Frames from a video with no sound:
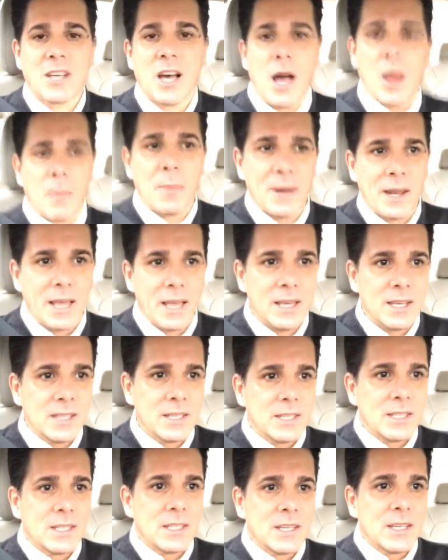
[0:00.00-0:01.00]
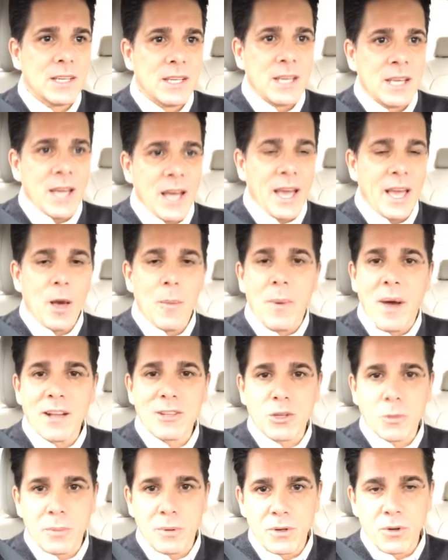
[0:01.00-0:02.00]
company. I help
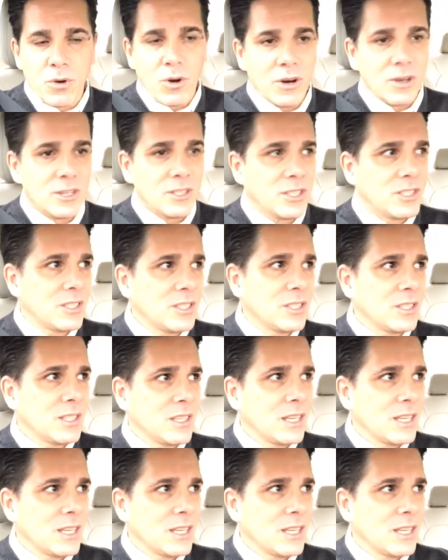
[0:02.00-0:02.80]
entrepreneurs